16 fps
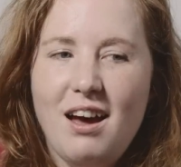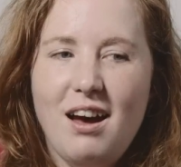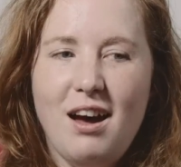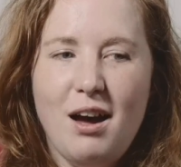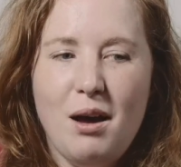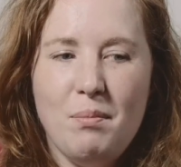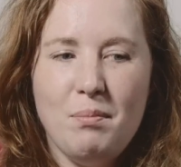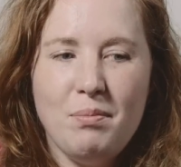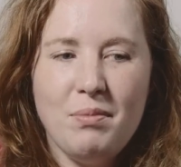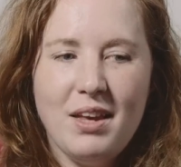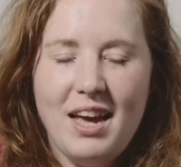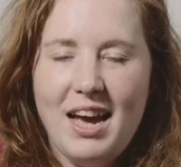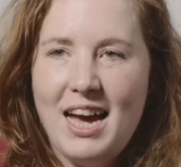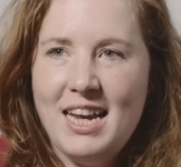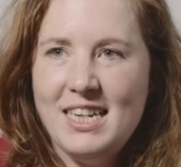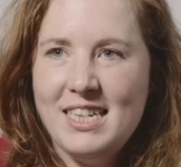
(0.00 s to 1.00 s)
um,
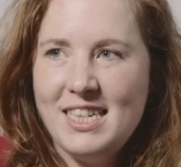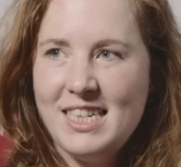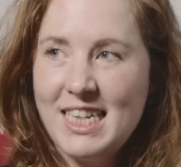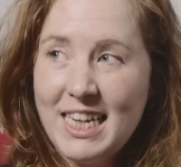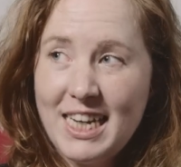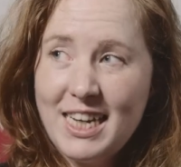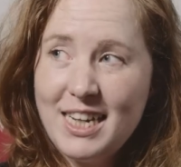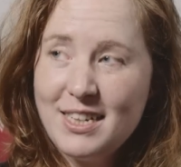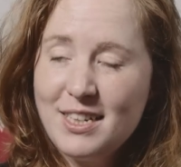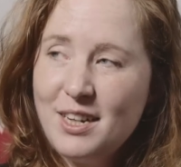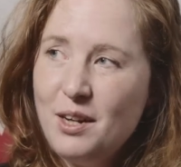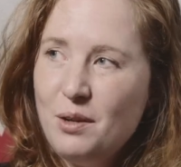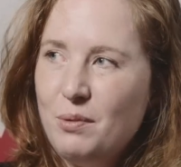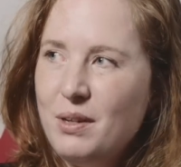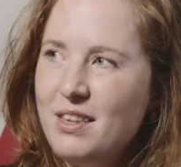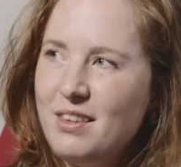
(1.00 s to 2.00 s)
and indeed
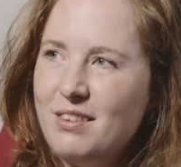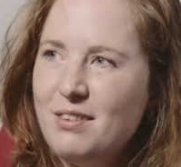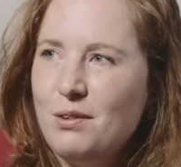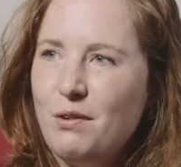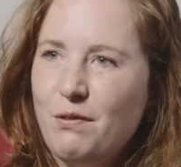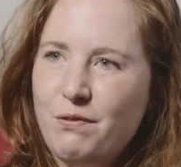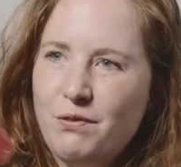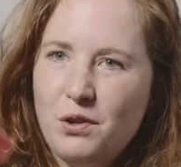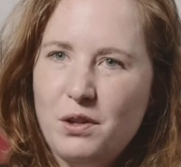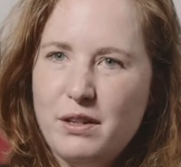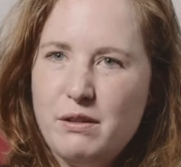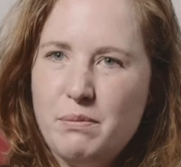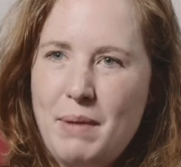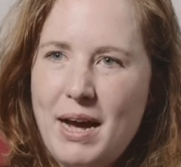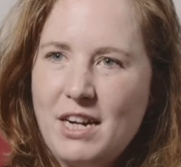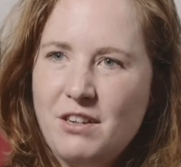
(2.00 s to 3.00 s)
with the sort of full
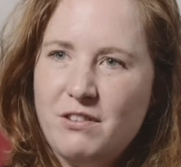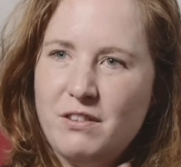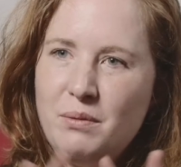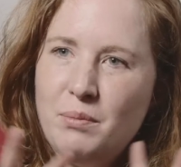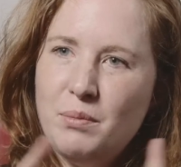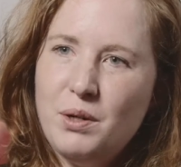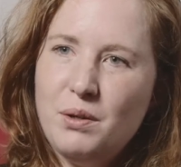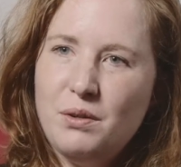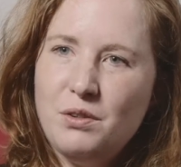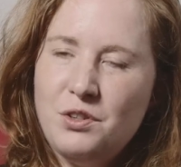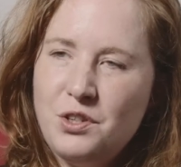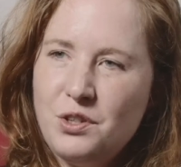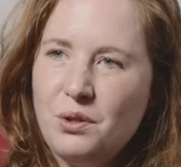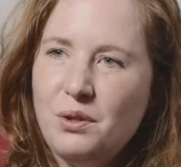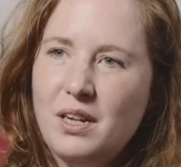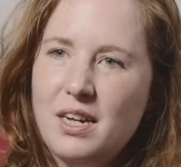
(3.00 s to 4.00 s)
spectrum
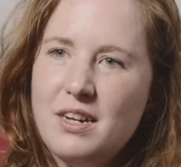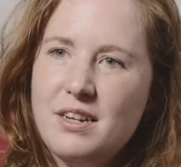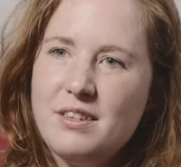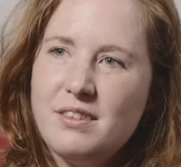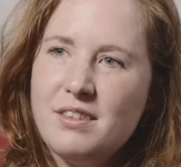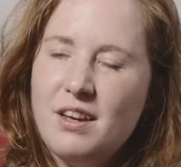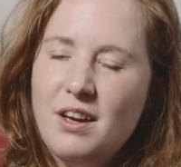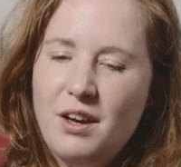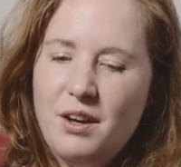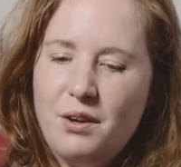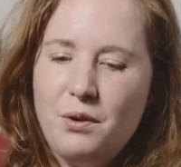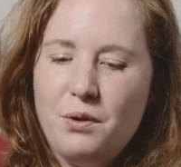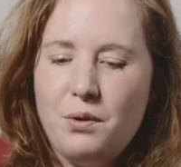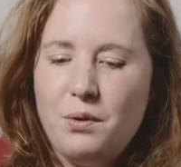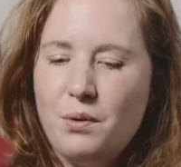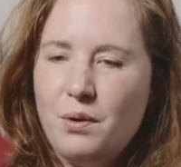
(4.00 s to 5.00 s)
doulas
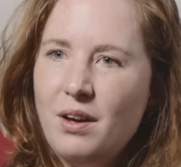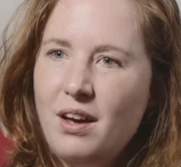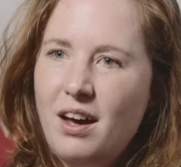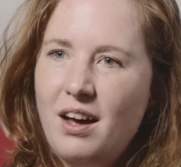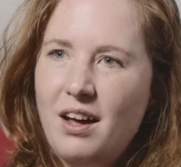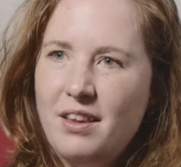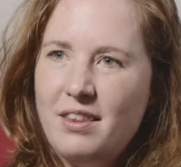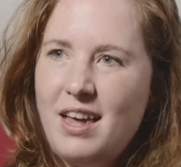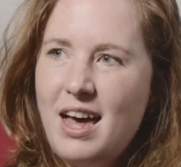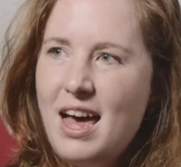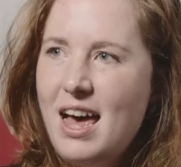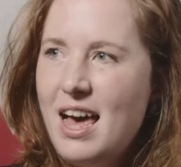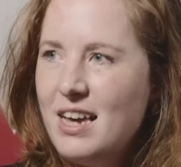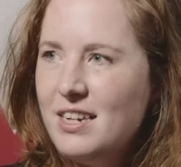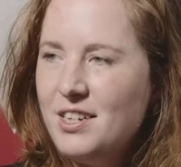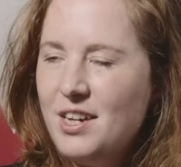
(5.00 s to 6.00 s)
who are
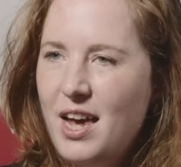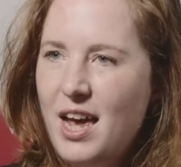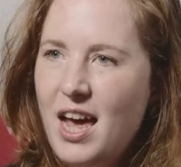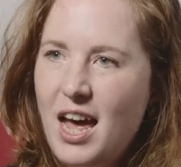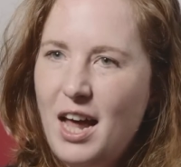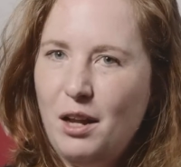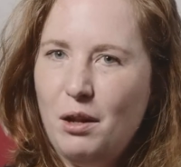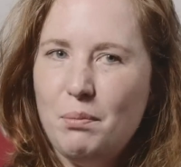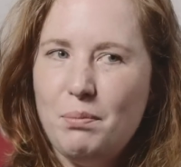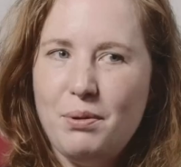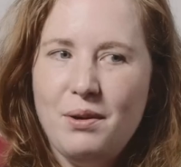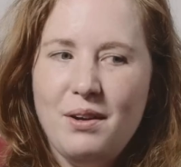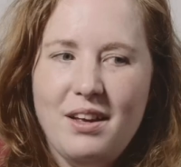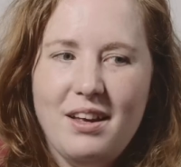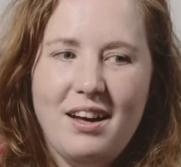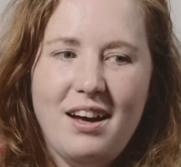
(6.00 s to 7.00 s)
there to help
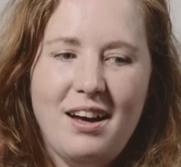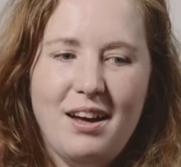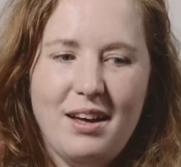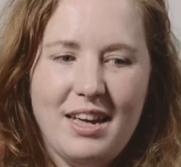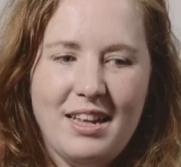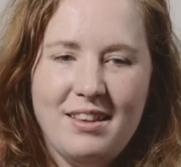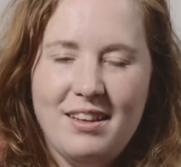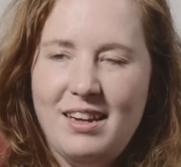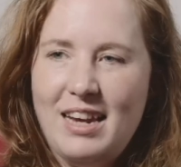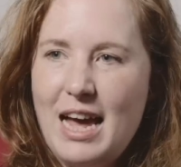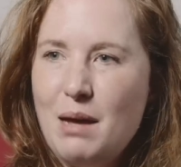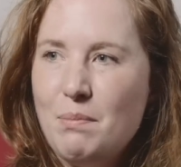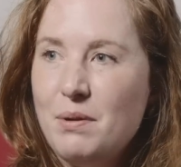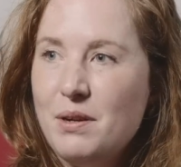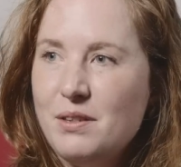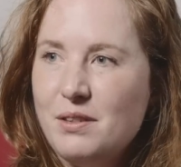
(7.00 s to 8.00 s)
uh, in the
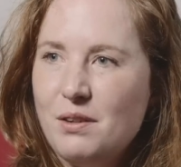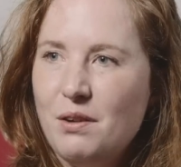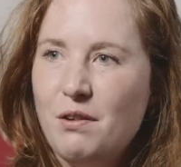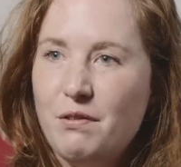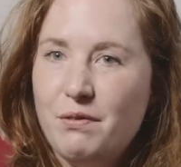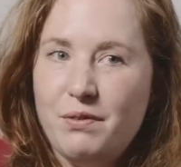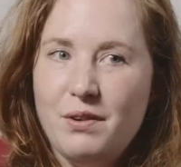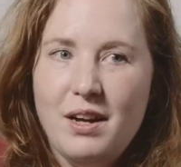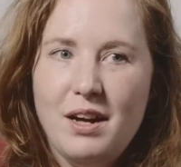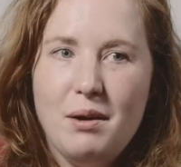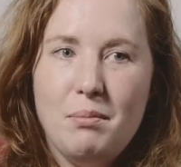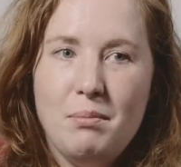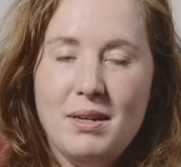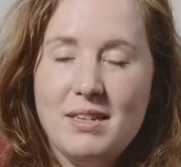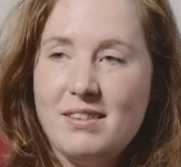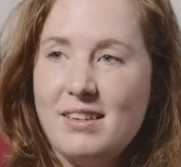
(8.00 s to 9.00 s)
labours of
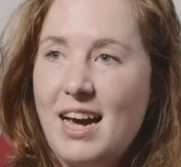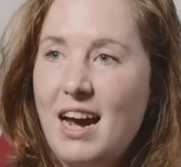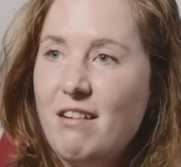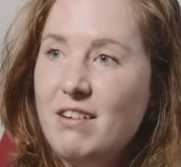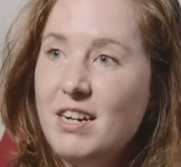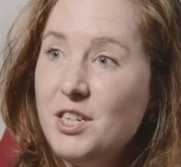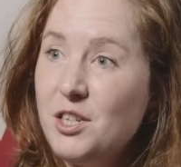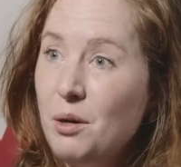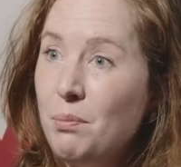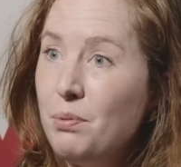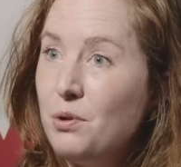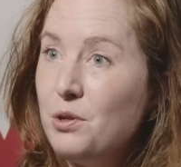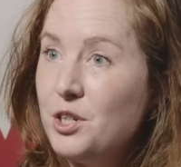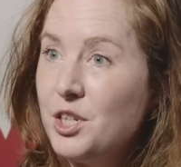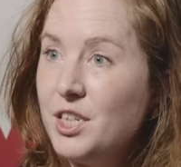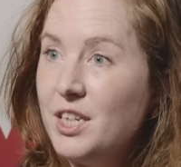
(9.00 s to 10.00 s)
miscarriage,
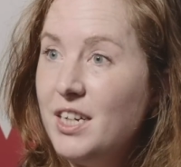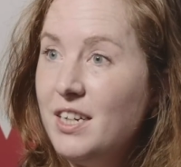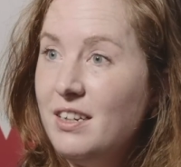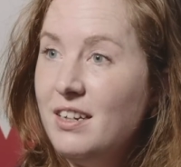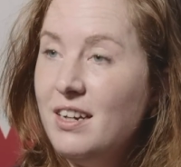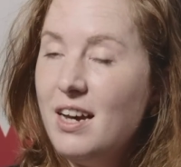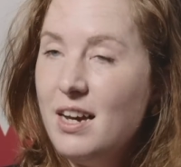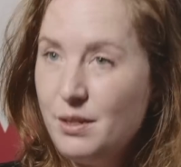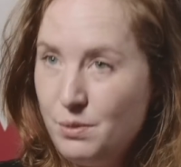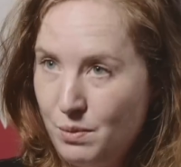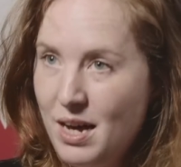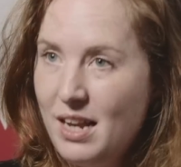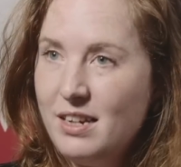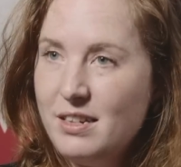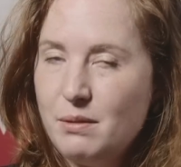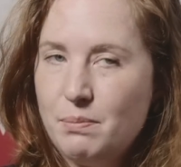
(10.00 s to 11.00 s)
abortion, as
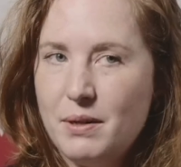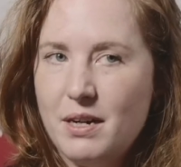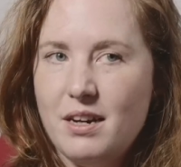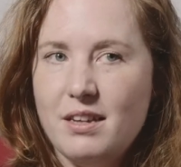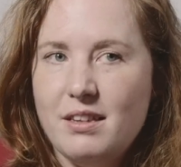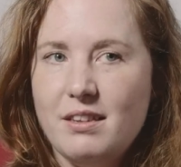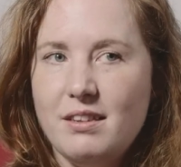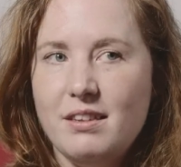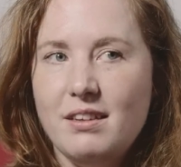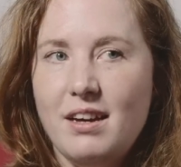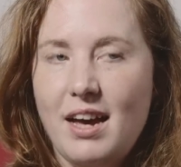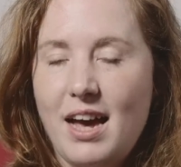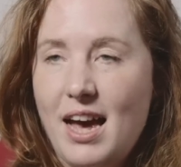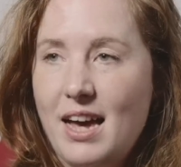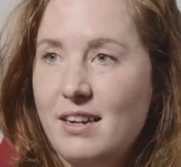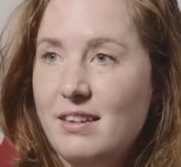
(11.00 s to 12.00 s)
well as birth,
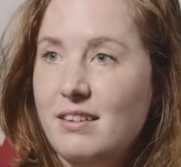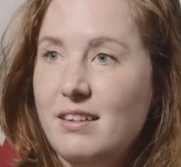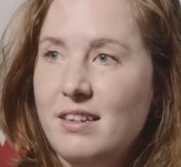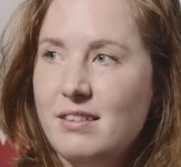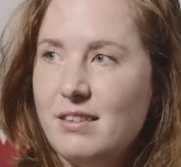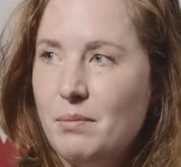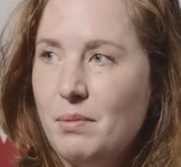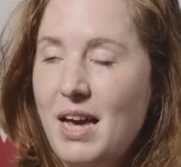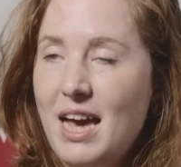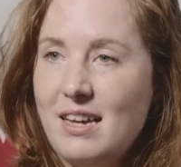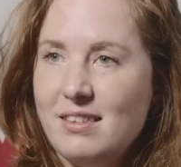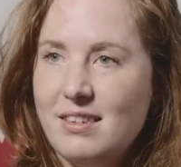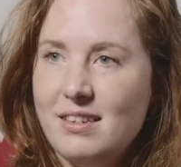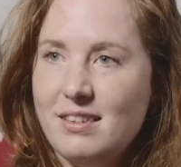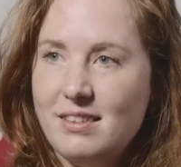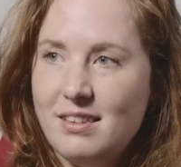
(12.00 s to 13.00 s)
and in some
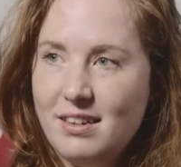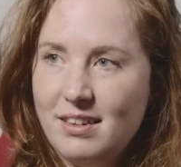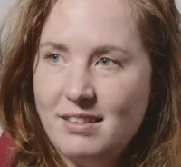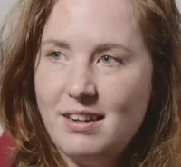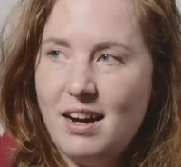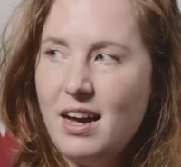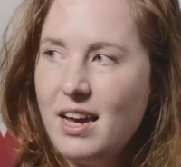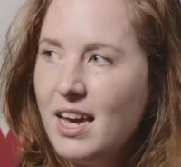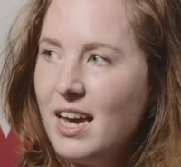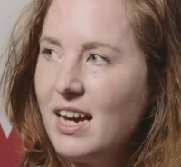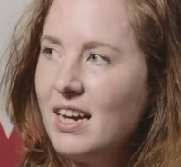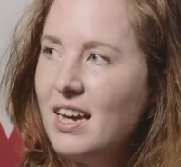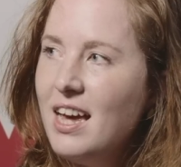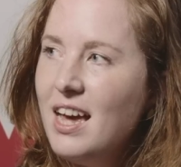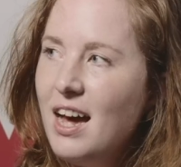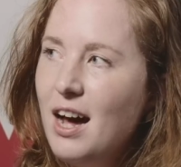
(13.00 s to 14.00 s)
cases
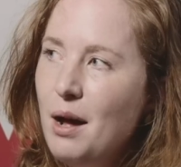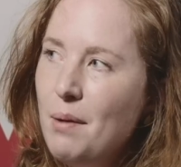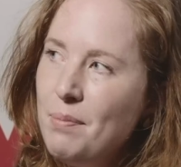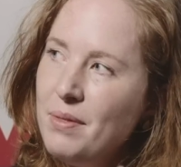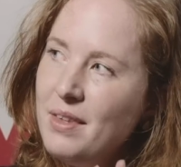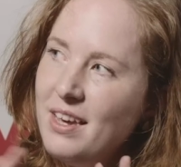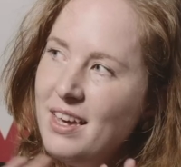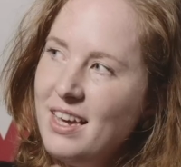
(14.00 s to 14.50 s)
dying. Um,